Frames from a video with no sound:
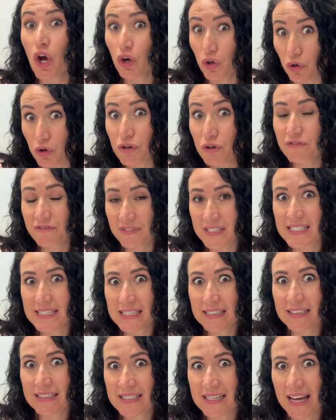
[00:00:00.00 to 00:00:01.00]
could
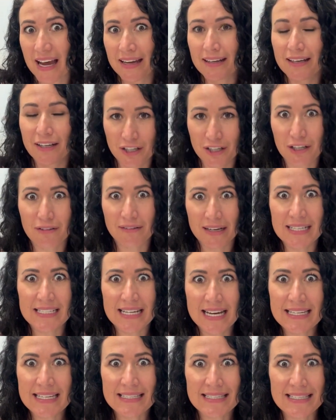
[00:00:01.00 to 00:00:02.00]
facilitate a correct
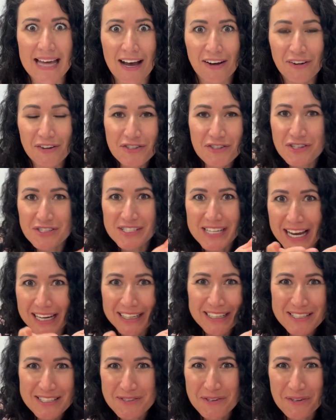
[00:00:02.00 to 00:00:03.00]
S sound because your tongue
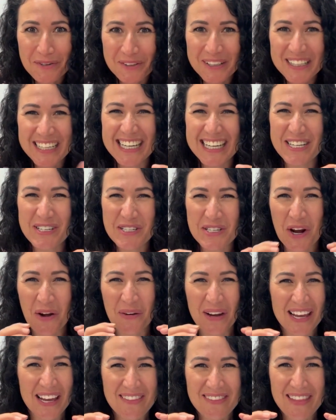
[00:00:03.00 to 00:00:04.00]
is already,
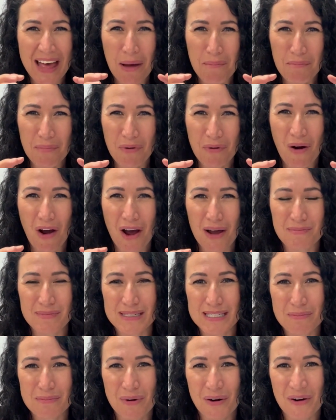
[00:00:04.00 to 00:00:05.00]
in that prime
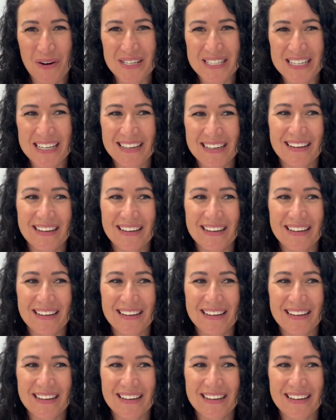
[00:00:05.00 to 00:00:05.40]
spot.